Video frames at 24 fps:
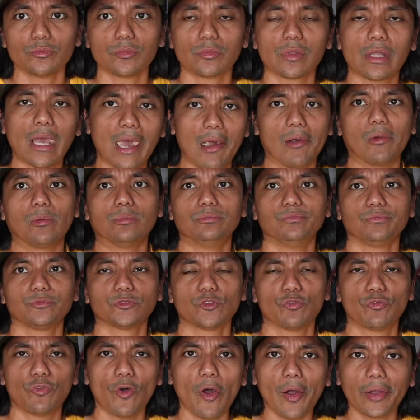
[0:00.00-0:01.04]
Now,
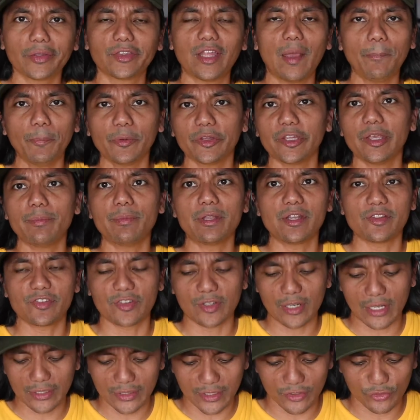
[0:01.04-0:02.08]
for a deputy
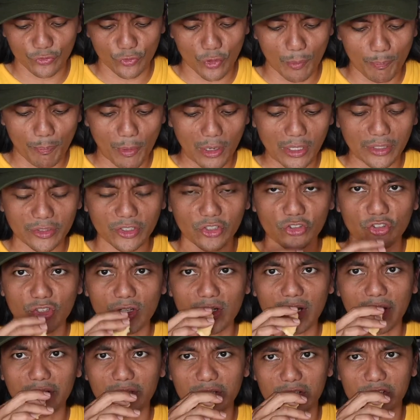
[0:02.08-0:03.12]
minister like this, for a
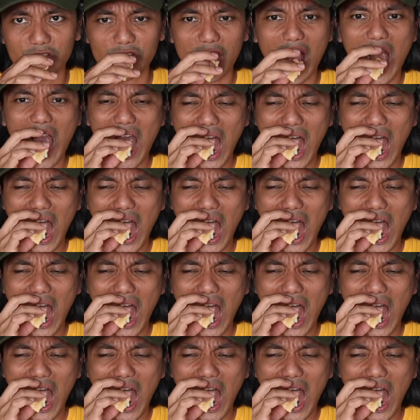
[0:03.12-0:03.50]
politician like this,